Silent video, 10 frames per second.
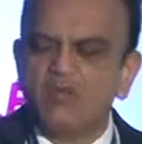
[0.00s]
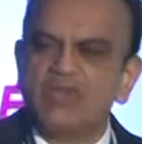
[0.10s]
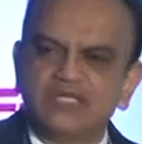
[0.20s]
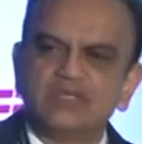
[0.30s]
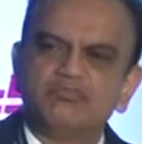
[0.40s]

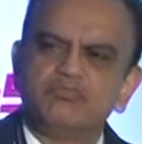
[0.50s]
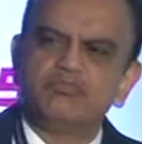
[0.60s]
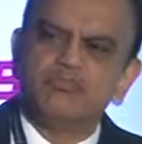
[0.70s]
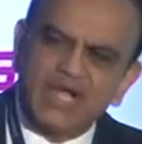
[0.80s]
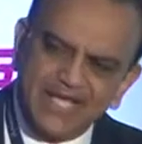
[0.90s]
But the
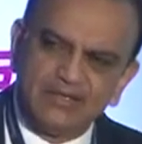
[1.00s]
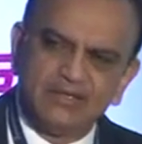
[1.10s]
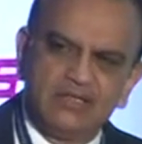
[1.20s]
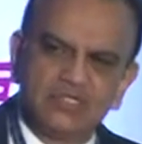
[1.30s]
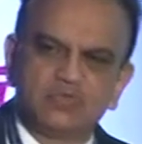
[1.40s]
by and
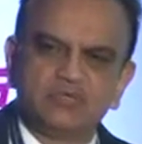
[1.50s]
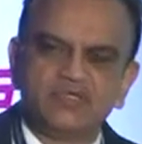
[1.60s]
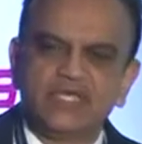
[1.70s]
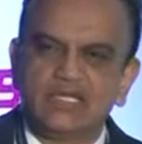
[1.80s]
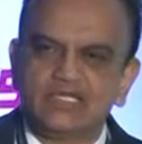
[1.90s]
large
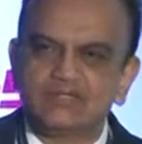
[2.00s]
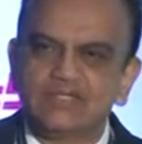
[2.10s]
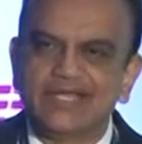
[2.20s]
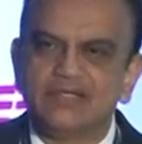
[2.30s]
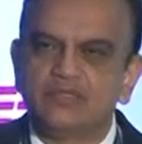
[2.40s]
prevailing
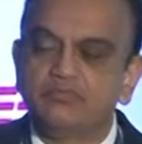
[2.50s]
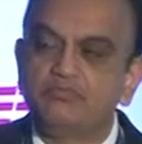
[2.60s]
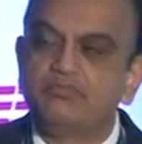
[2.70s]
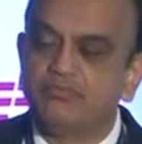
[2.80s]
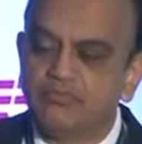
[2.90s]
standard
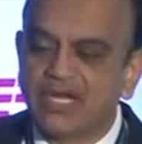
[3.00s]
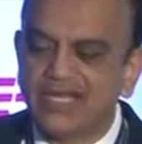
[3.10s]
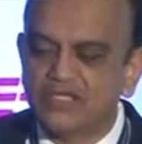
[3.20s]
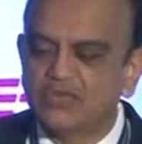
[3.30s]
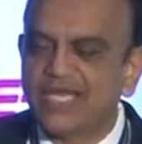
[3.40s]

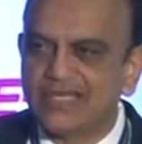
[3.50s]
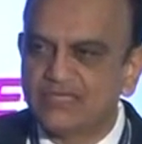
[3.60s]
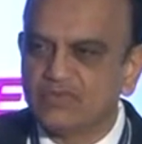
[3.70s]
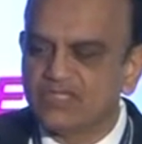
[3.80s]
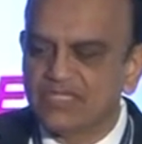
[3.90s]
prior to
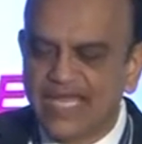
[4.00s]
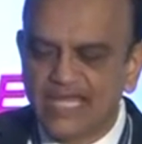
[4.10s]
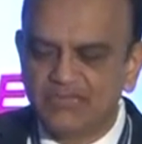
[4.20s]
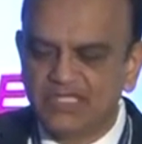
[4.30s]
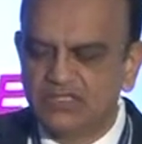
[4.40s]
activists
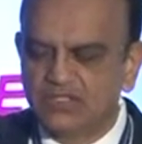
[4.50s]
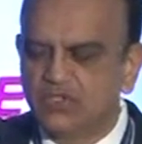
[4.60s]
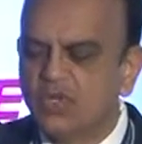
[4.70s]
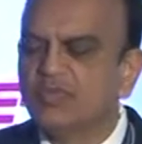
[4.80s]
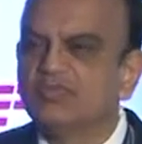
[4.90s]
had been the
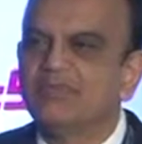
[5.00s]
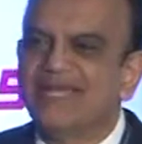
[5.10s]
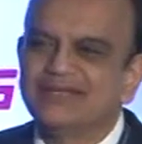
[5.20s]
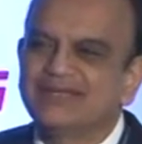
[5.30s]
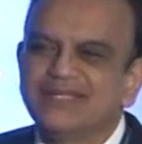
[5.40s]
scope of the
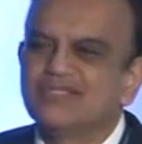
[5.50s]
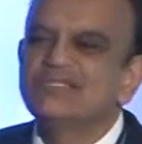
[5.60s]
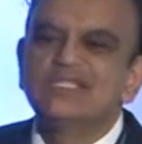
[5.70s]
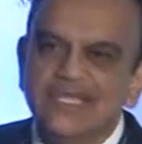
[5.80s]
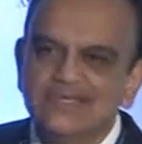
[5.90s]
patent
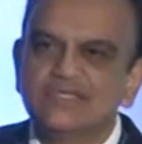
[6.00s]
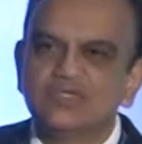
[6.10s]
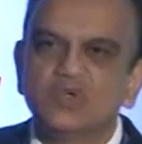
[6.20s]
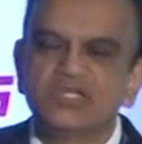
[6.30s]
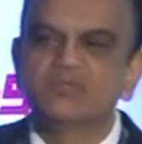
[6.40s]
test. In
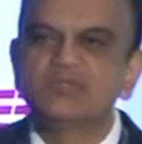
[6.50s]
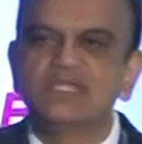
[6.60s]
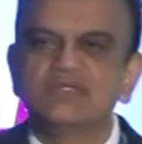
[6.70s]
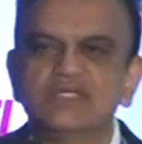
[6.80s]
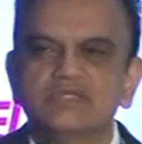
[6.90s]
essence, what it
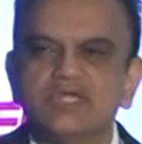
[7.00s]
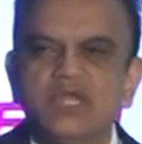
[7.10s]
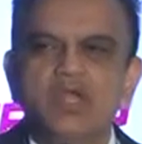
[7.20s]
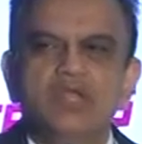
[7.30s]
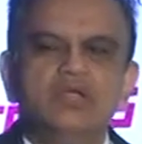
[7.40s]
means is,
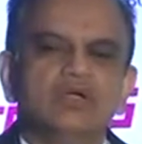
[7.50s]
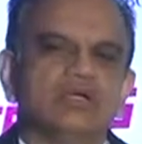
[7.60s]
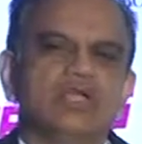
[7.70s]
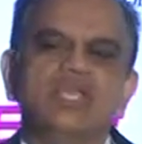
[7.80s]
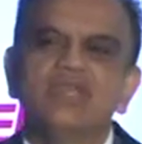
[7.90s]

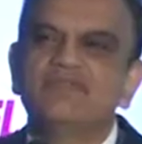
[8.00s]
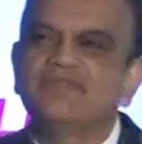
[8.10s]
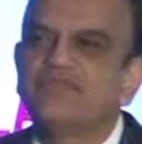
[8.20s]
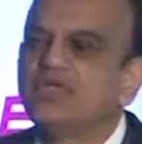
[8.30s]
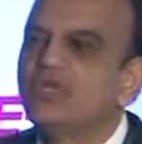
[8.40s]
look,
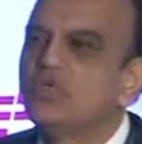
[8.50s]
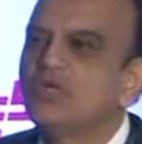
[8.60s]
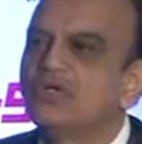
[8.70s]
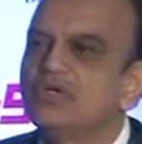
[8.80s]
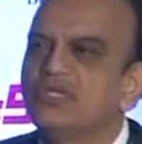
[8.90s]
if
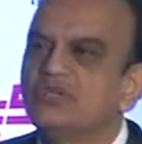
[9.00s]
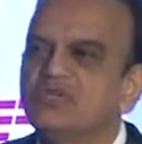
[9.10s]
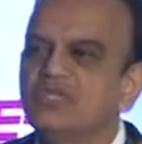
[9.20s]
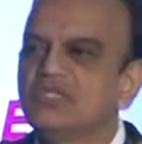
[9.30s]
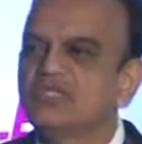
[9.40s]
you are going to
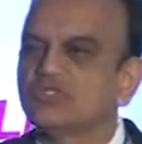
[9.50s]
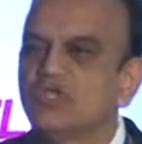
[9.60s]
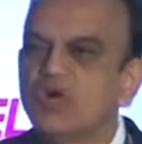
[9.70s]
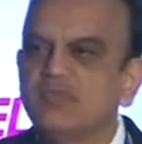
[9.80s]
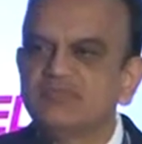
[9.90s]
be within the
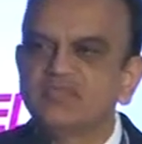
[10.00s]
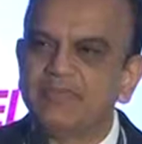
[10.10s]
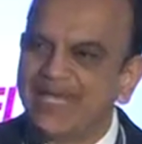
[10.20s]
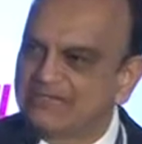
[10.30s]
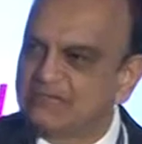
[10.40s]
scope of the
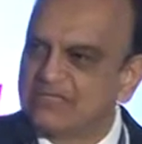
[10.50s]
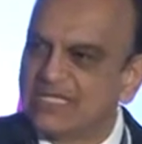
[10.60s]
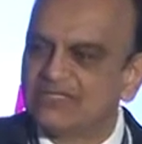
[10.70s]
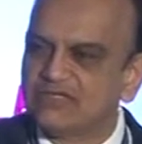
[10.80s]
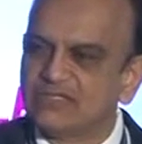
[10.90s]
patent
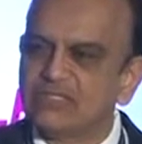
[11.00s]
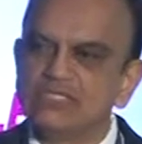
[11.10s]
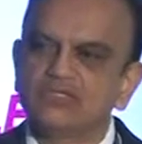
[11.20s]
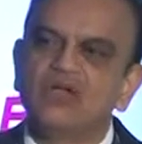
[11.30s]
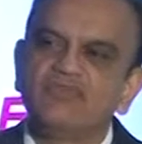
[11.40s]
as a
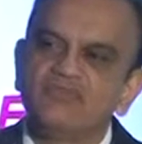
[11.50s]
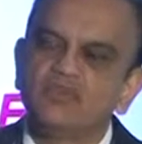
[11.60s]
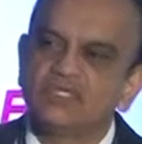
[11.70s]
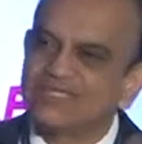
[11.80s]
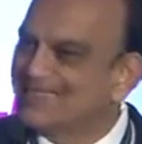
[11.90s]
result of
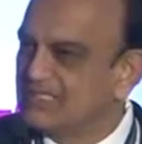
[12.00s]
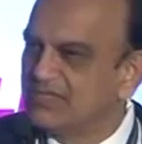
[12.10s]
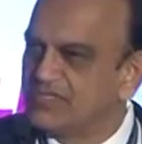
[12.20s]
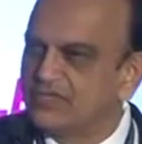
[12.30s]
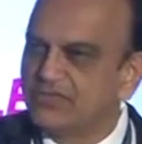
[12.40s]
your
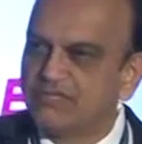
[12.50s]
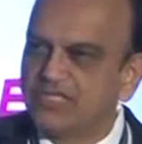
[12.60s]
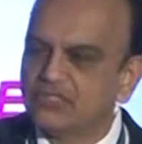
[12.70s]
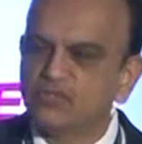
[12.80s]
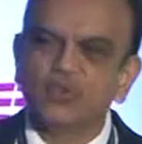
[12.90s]
settlement
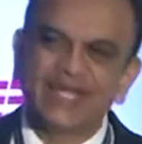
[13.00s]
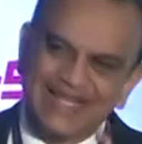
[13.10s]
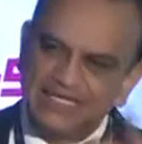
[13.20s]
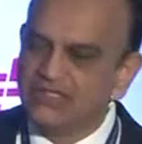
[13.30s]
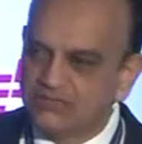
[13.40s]
agreement or
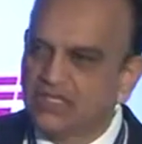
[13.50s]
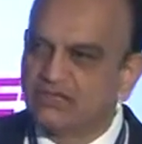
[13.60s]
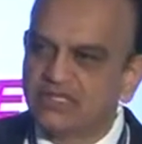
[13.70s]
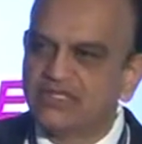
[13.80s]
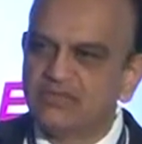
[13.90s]
any
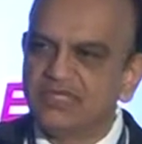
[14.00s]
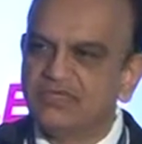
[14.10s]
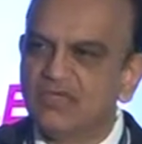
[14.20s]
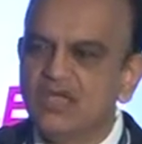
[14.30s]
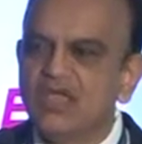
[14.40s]
other
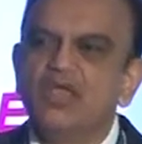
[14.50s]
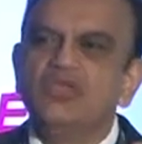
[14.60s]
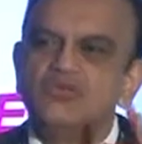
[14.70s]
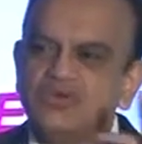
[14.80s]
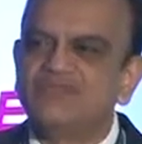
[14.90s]
agreement,
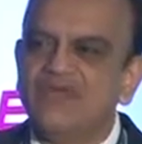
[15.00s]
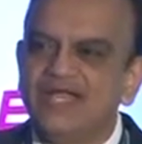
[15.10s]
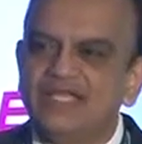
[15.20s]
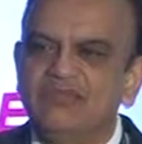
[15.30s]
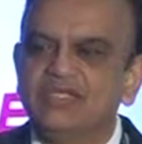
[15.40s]
you're
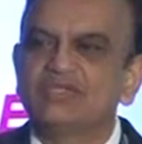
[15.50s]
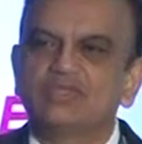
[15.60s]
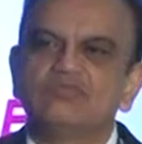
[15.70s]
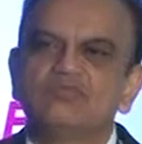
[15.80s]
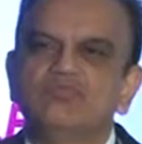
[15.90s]
fine,
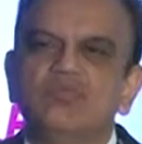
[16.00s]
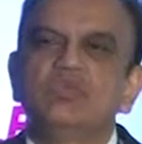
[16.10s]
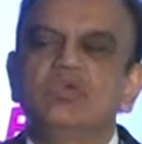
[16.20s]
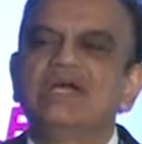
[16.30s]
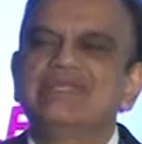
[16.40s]
because
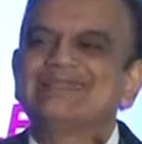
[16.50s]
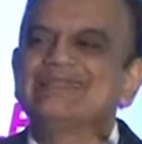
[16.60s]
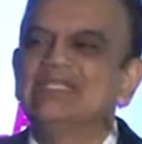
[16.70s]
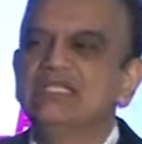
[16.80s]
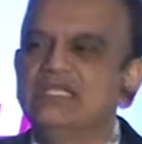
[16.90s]
you're not
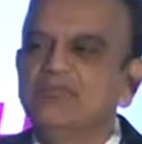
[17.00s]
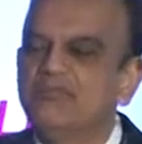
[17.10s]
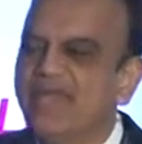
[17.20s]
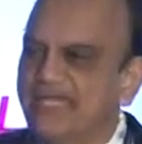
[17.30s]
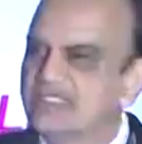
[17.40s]
exceeding the
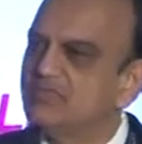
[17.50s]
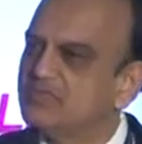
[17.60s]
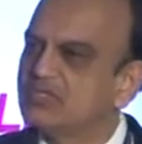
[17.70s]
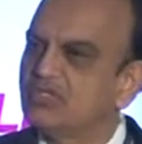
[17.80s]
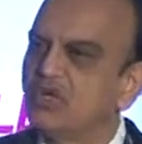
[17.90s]

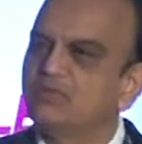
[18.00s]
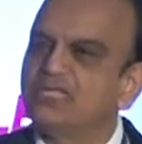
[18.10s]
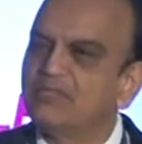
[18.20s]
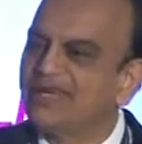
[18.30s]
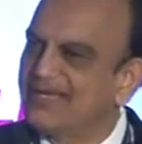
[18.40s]
maximum scope
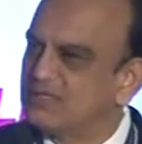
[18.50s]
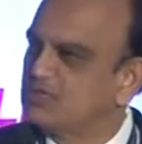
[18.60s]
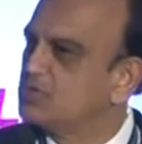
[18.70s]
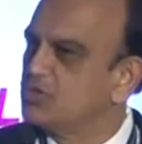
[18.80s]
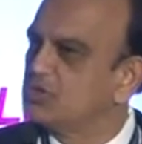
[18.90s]
that the patent
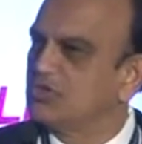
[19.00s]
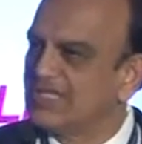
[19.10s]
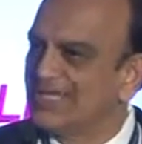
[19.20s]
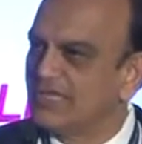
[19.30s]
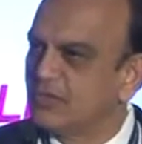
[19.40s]
is going to
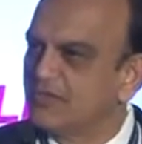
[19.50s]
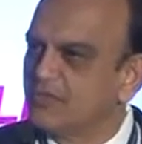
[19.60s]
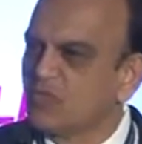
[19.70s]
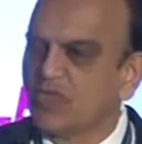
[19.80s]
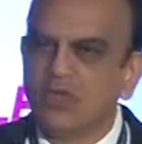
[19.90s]
allow
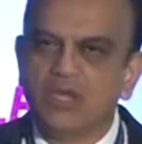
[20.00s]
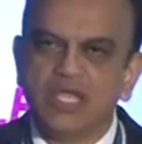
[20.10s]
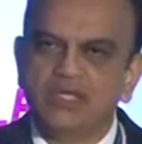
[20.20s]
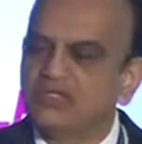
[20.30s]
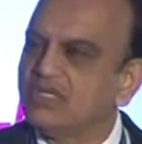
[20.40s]
in